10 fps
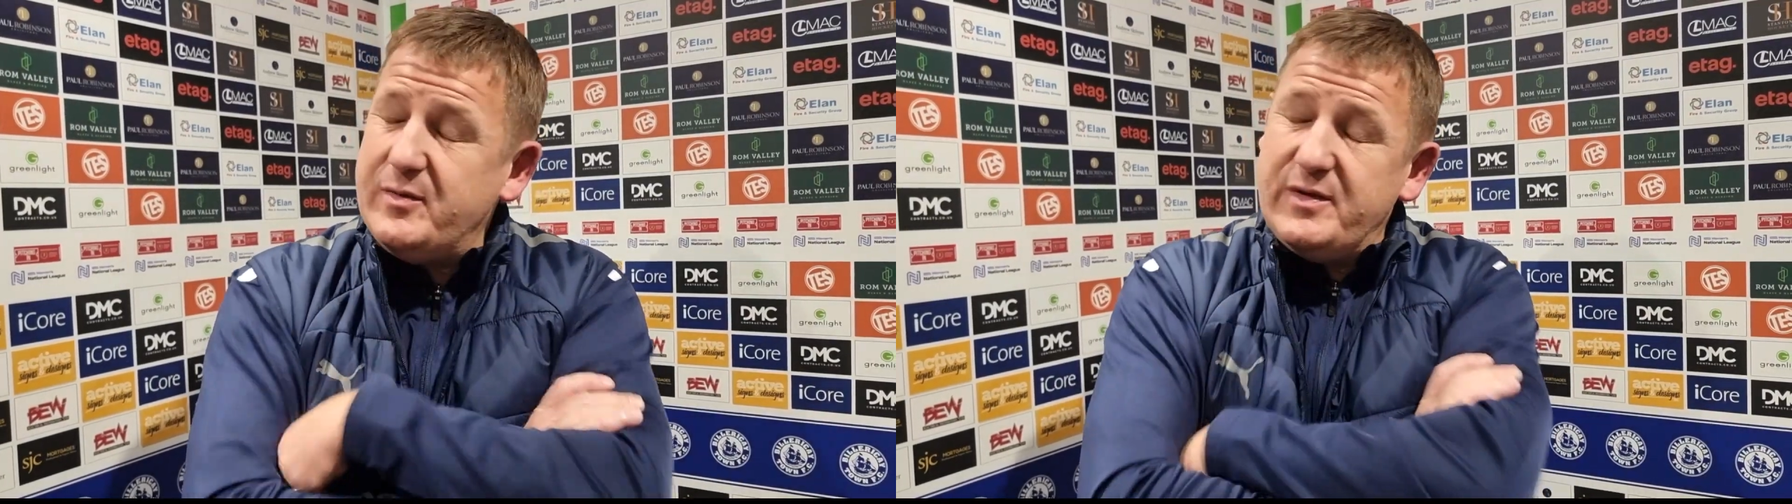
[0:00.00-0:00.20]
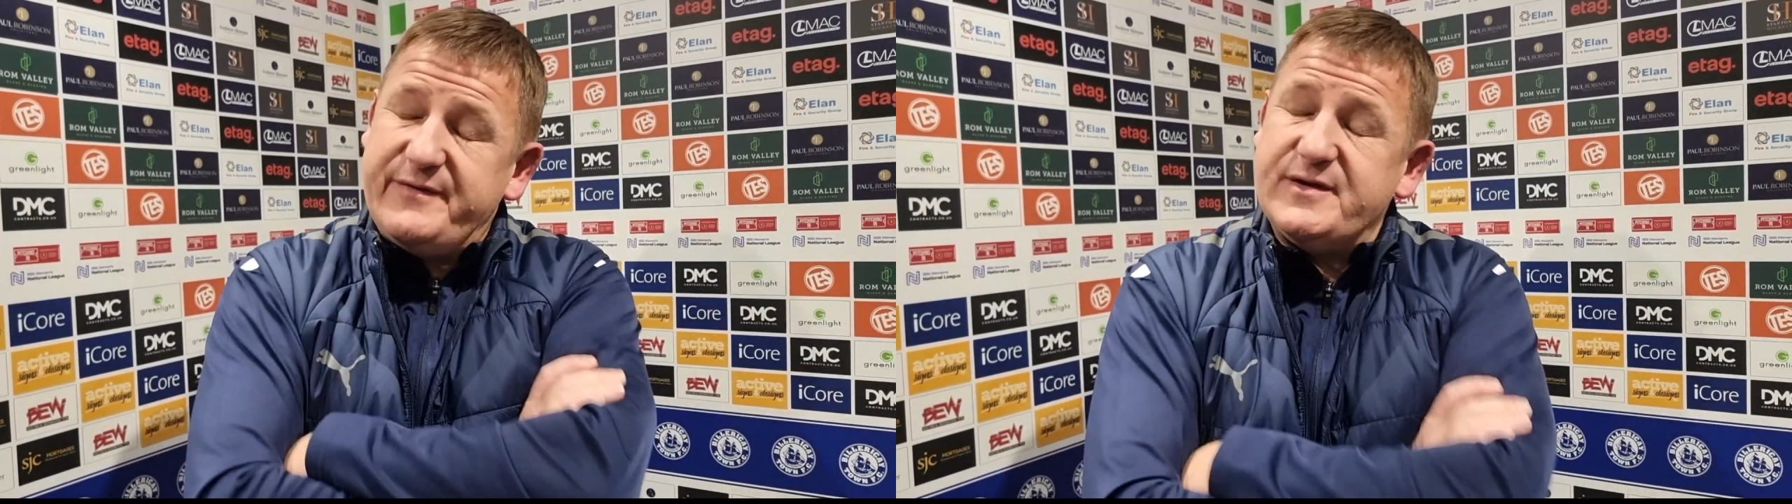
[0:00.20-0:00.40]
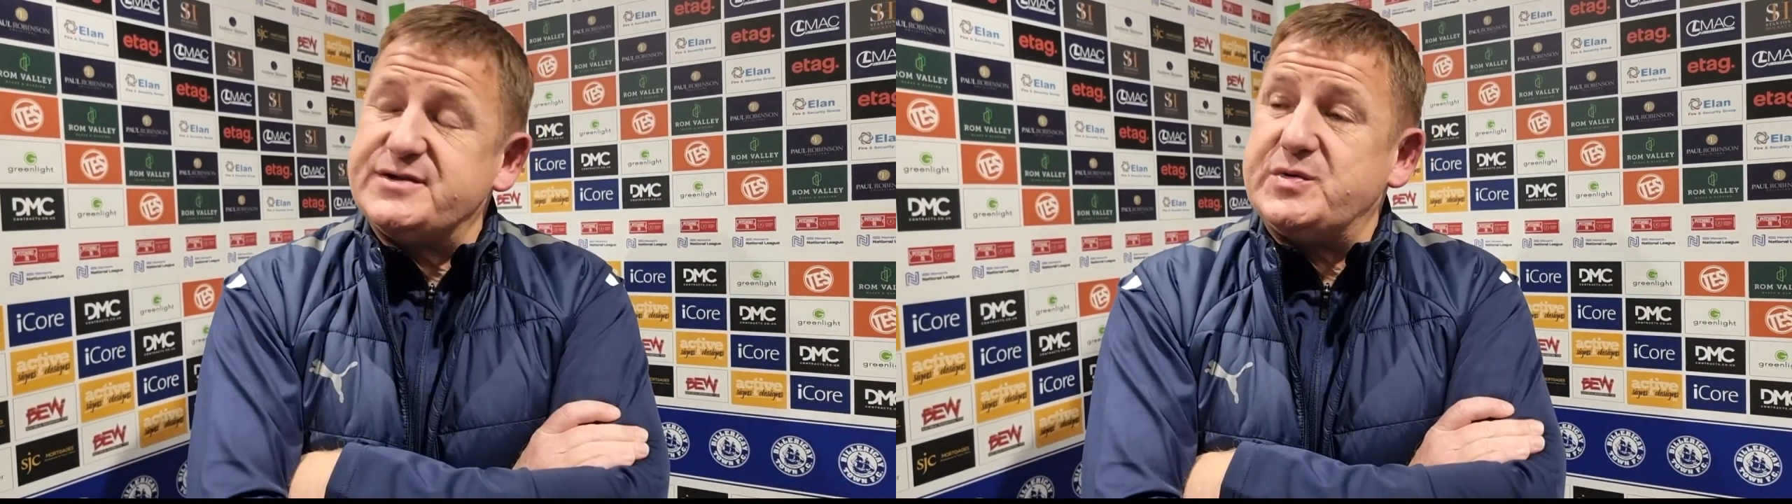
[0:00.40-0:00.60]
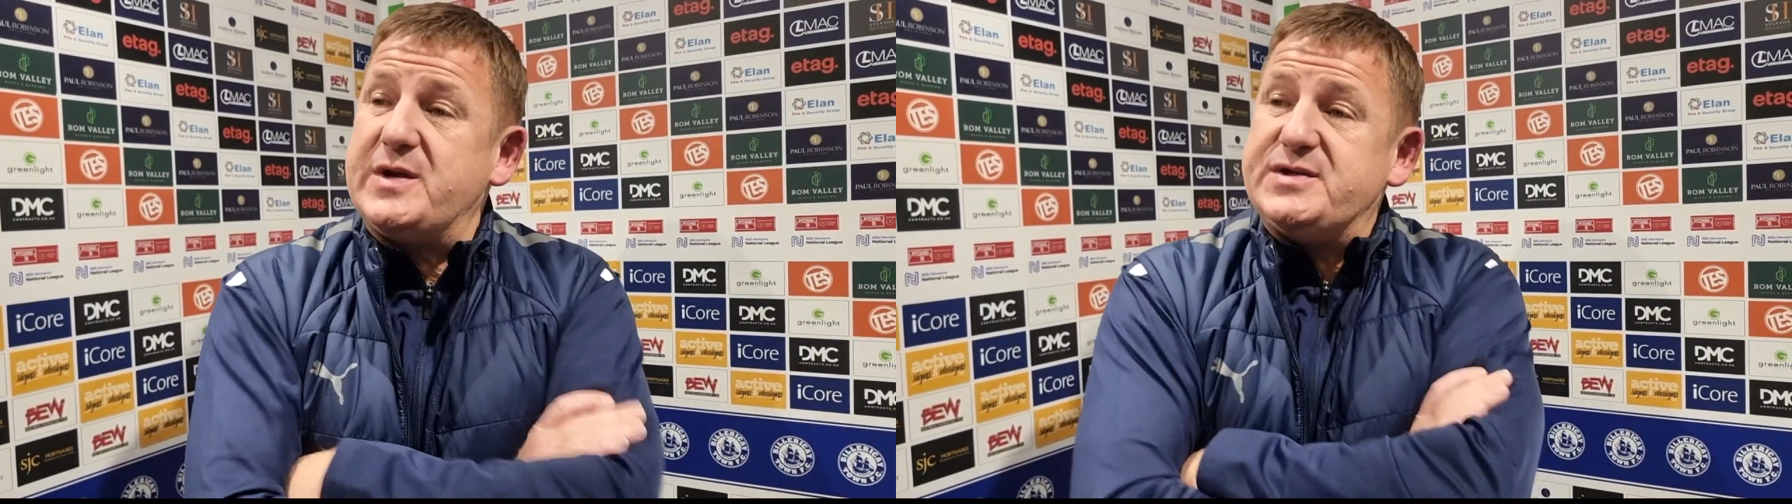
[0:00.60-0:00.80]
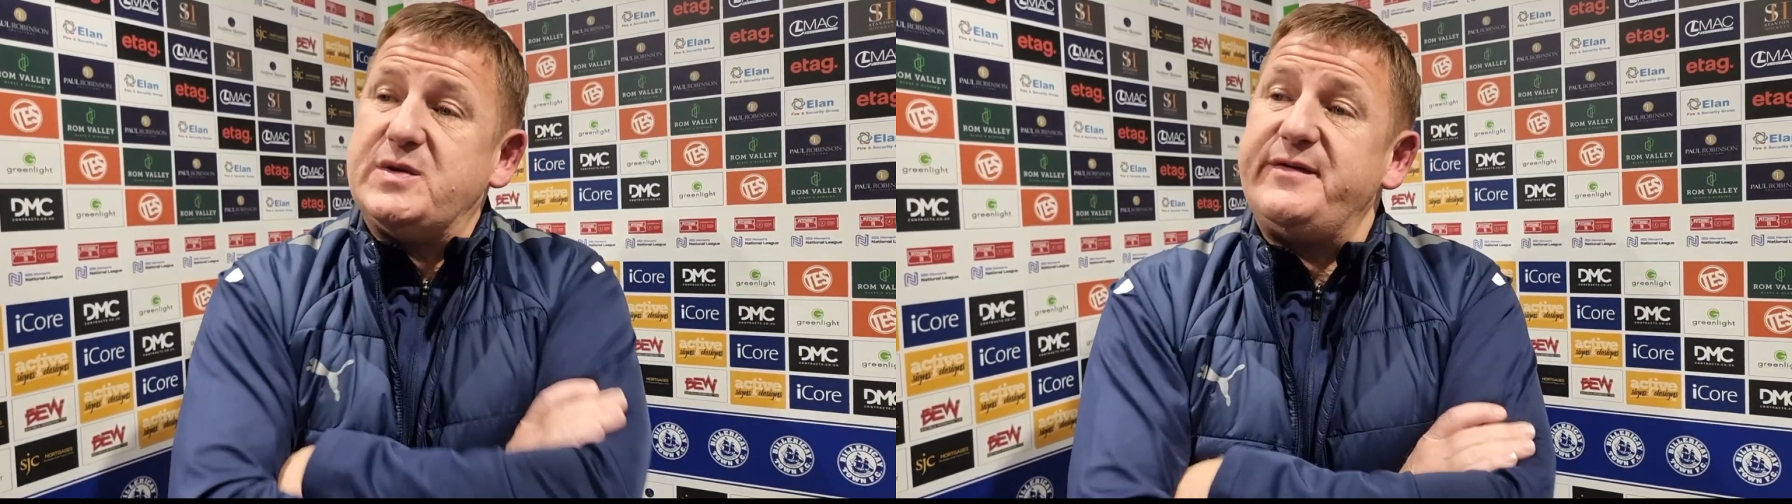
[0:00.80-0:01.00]
with the first
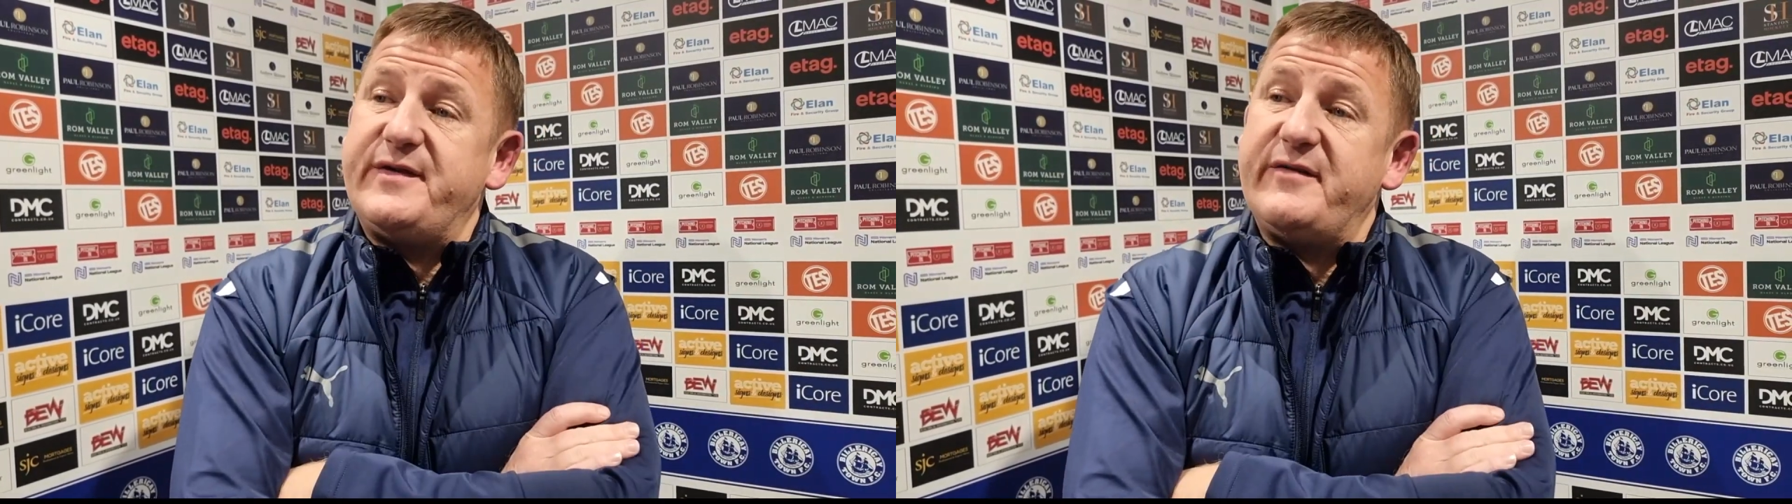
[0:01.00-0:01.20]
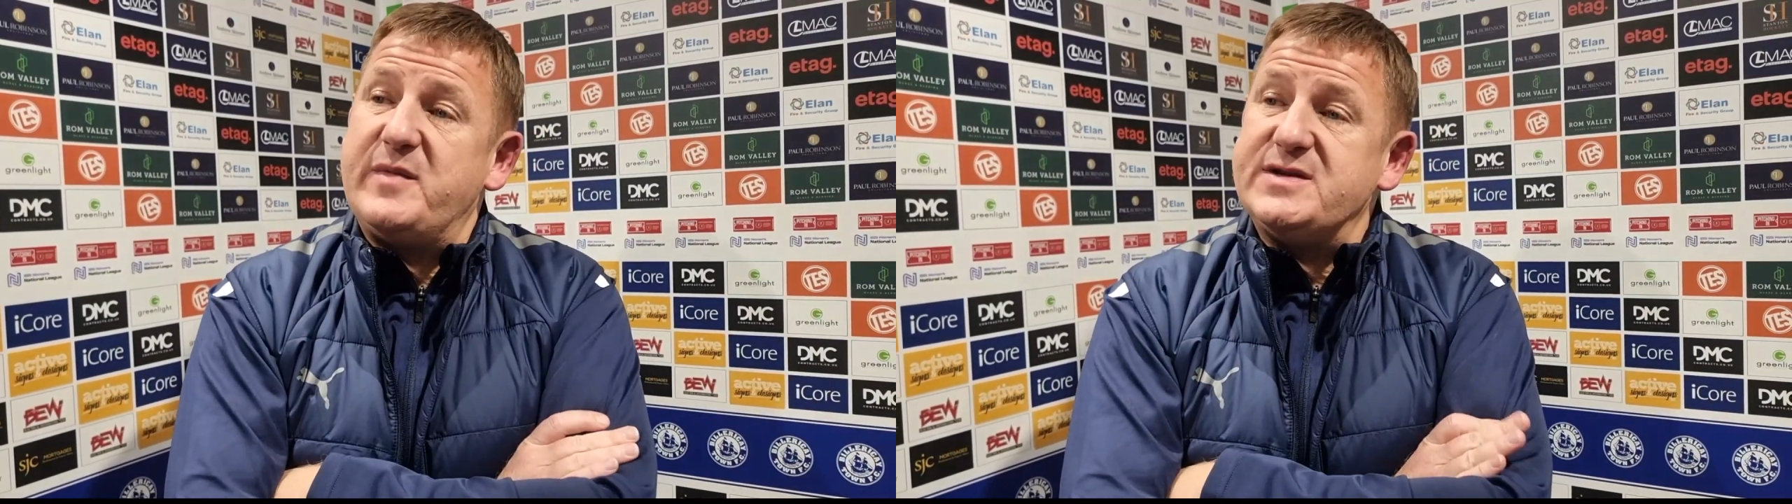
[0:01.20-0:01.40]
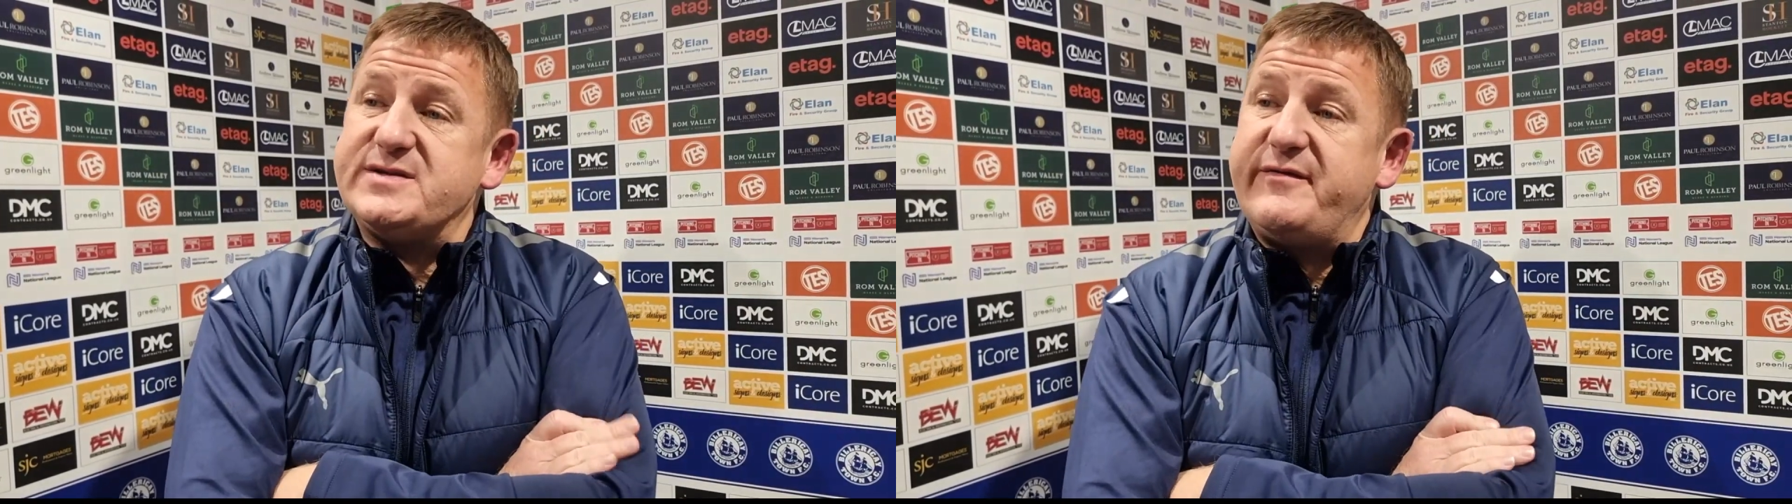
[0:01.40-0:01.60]
20-25 minutes,